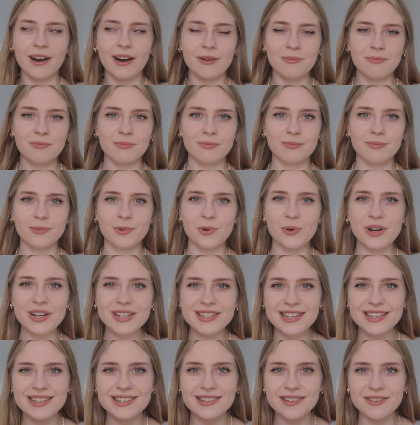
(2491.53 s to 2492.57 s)
I'm
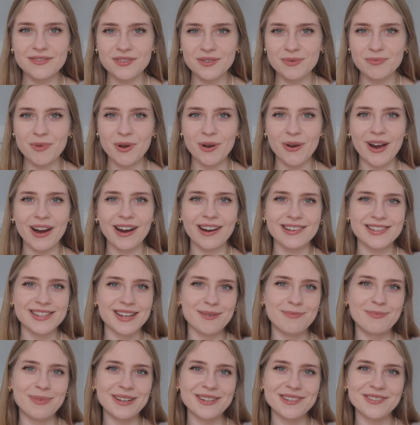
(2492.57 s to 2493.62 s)
quite sensitive to mohair, as
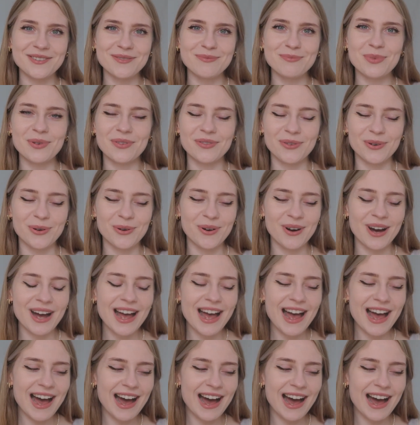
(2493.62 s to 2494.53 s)
I mentioned before,